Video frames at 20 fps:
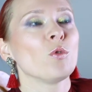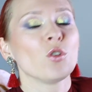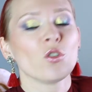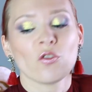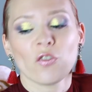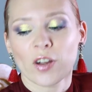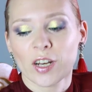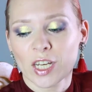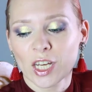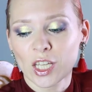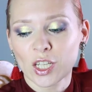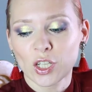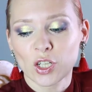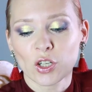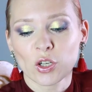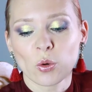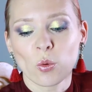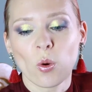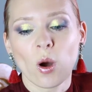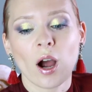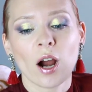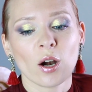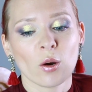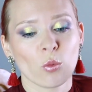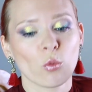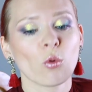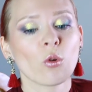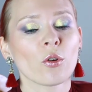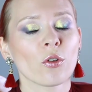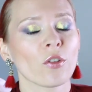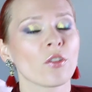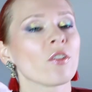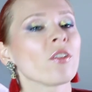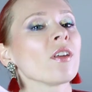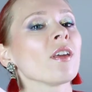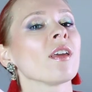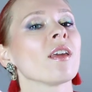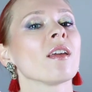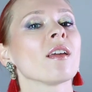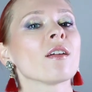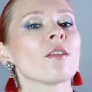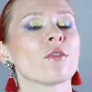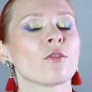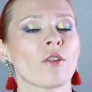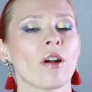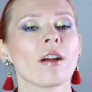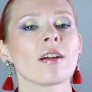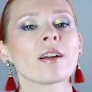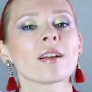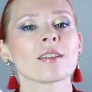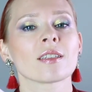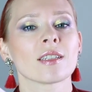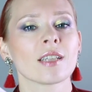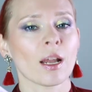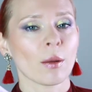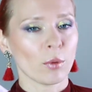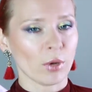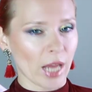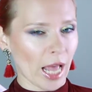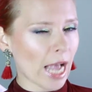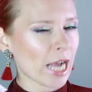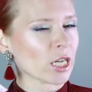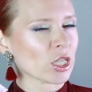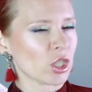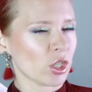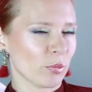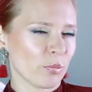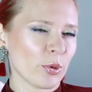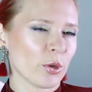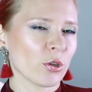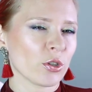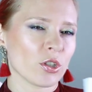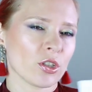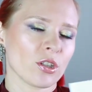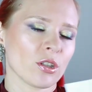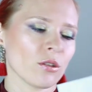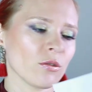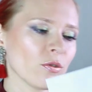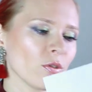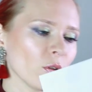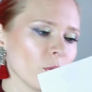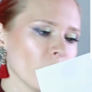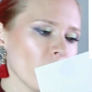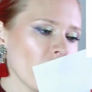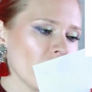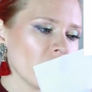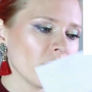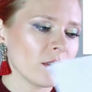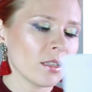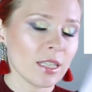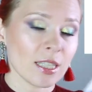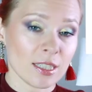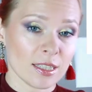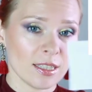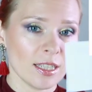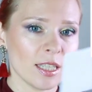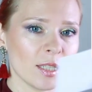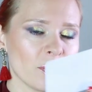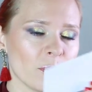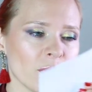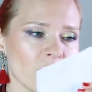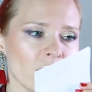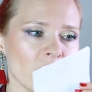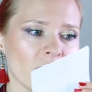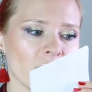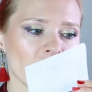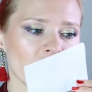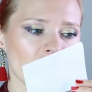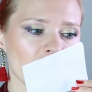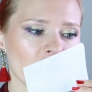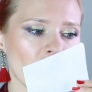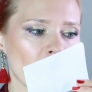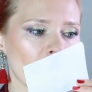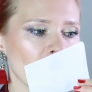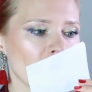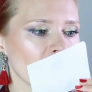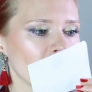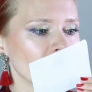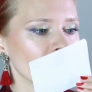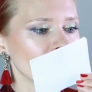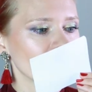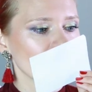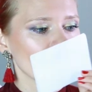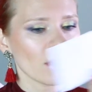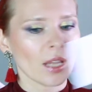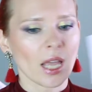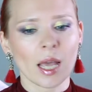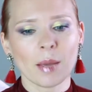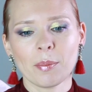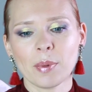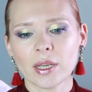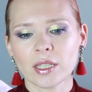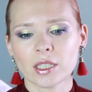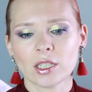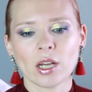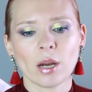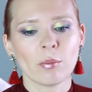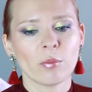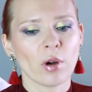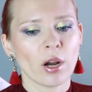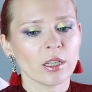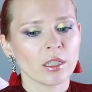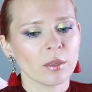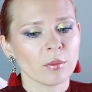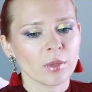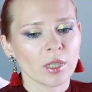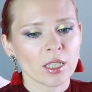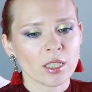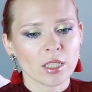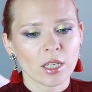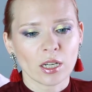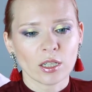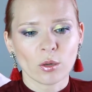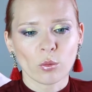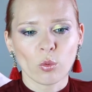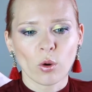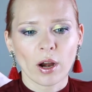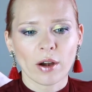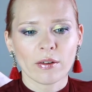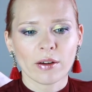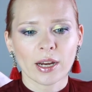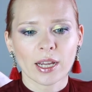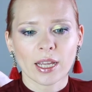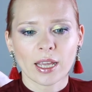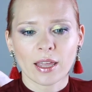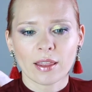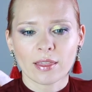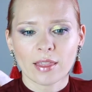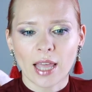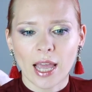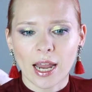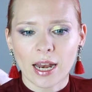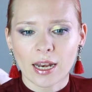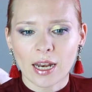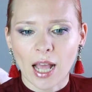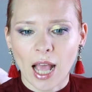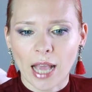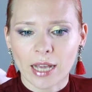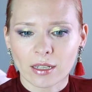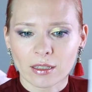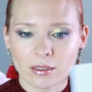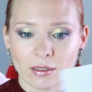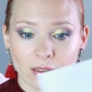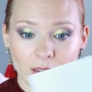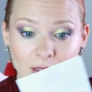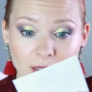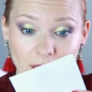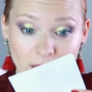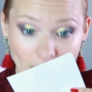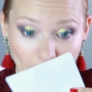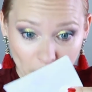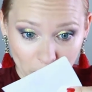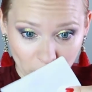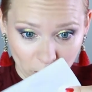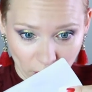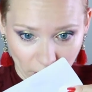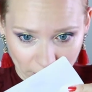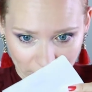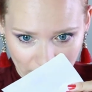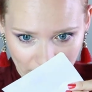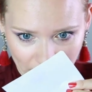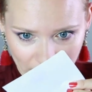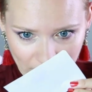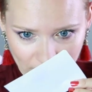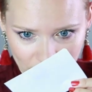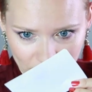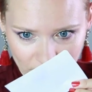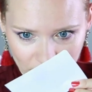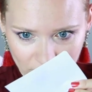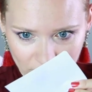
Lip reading: vanilla noir worthy fragrance that I would actually purchase in full bottle is this particular sample. I picked it up randomly, started wearing, and then I couldn't stop wearing it.